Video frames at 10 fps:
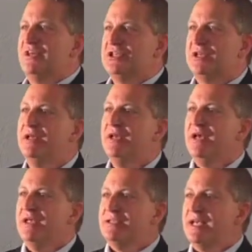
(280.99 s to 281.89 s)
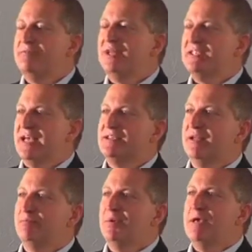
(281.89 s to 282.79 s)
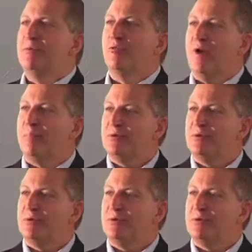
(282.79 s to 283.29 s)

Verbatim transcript: vision simply says that people,